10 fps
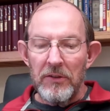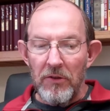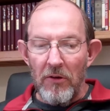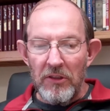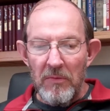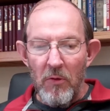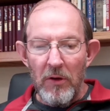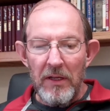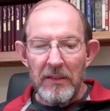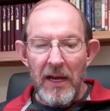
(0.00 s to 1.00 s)
It's Thursday
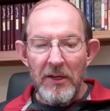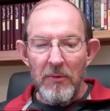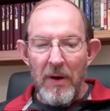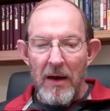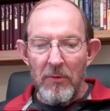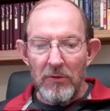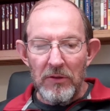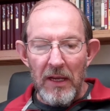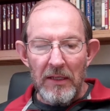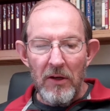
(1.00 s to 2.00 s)
morning. Take your
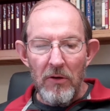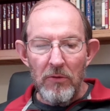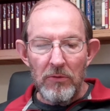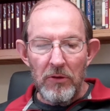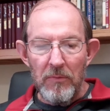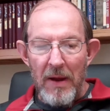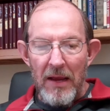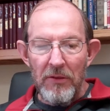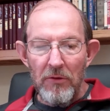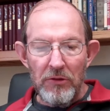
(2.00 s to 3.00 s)
Bibles and go to
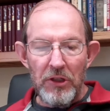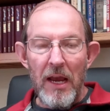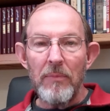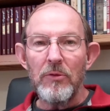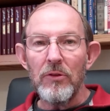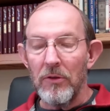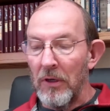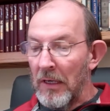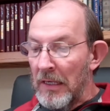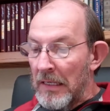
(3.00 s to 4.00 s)
Matthew chapter
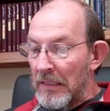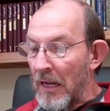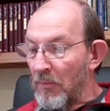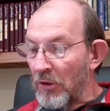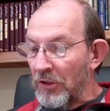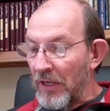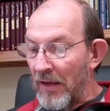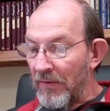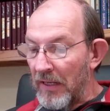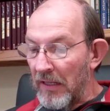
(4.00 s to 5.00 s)
number
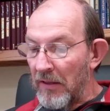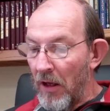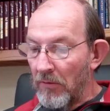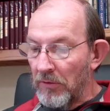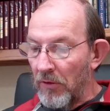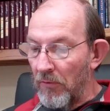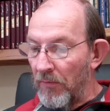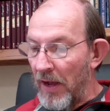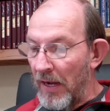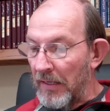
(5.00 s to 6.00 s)
7 and also
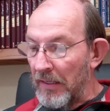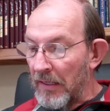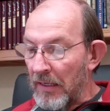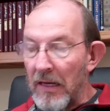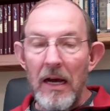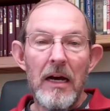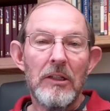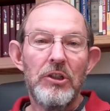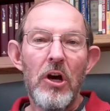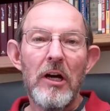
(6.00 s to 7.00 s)
find
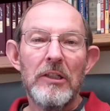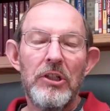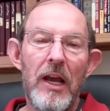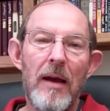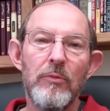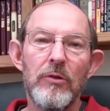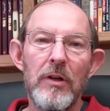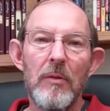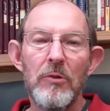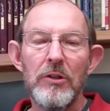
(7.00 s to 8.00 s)
John chapter
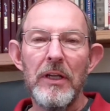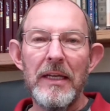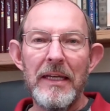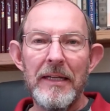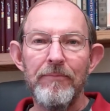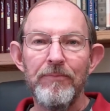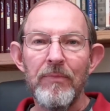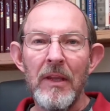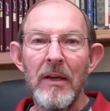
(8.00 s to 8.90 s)
number 10.